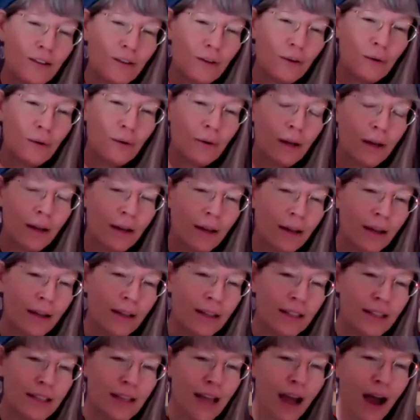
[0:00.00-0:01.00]
to
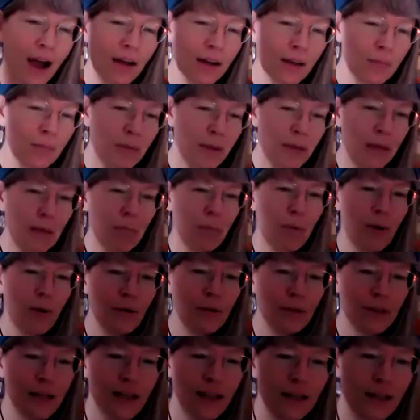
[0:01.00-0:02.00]
young
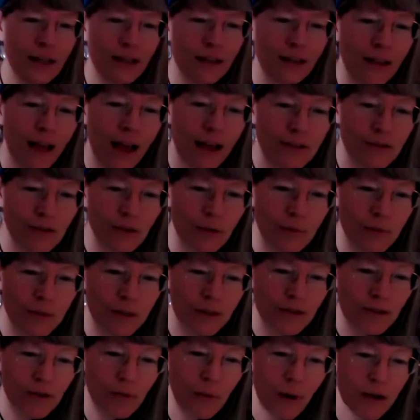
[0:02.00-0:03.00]
people in a classroom
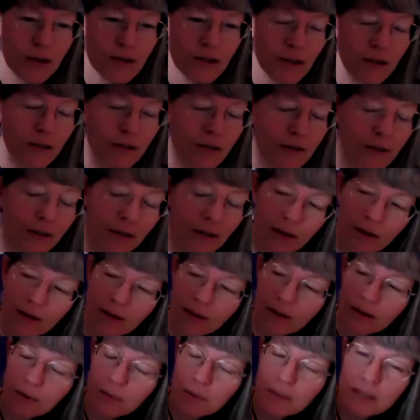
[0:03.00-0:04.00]
situation.
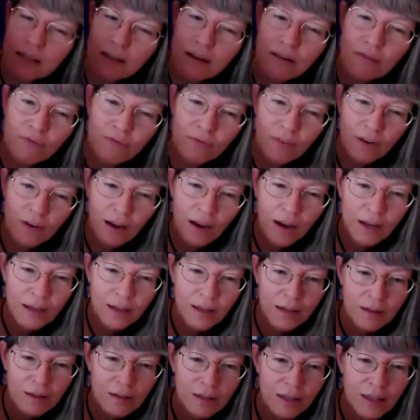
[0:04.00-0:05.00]
Let me see if I
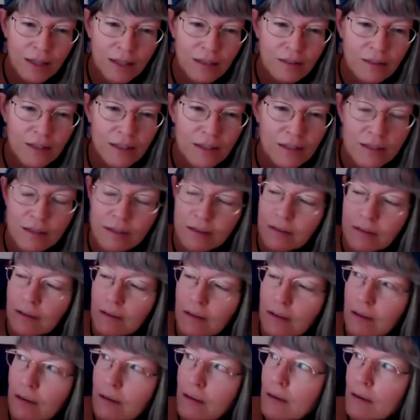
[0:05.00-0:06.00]
can get this.
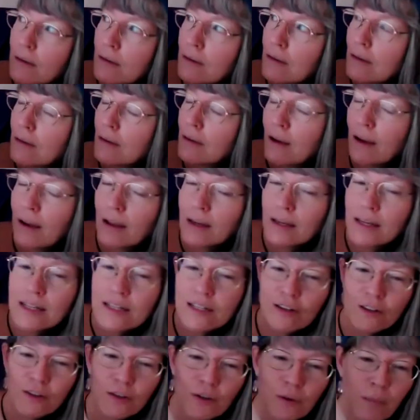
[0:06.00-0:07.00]
I
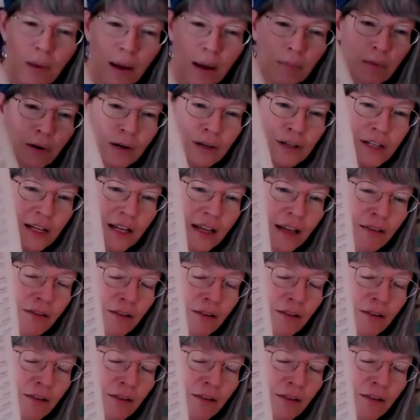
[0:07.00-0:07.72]
need to glue my book